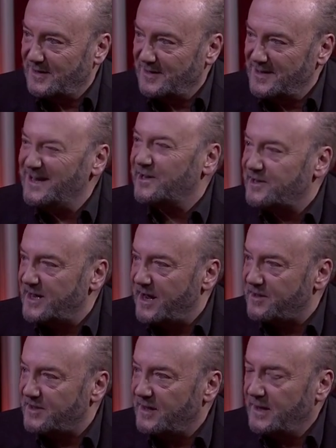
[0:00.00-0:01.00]
near
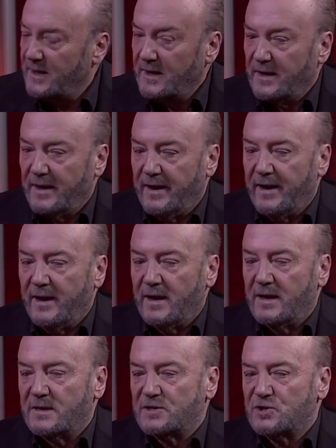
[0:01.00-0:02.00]
death.
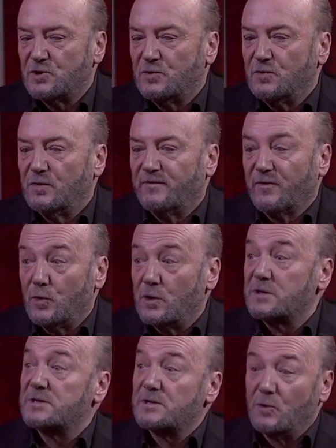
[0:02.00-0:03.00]
So, of
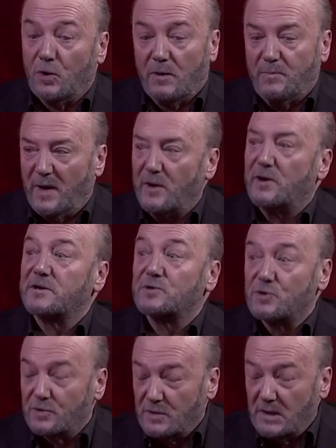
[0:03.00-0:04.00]
course, all power
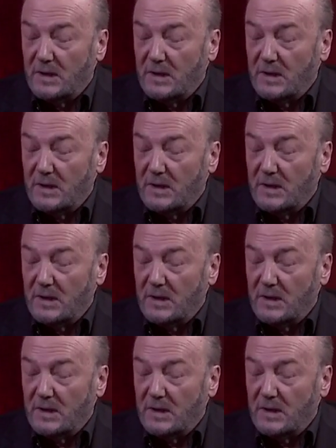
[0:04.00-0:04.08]
to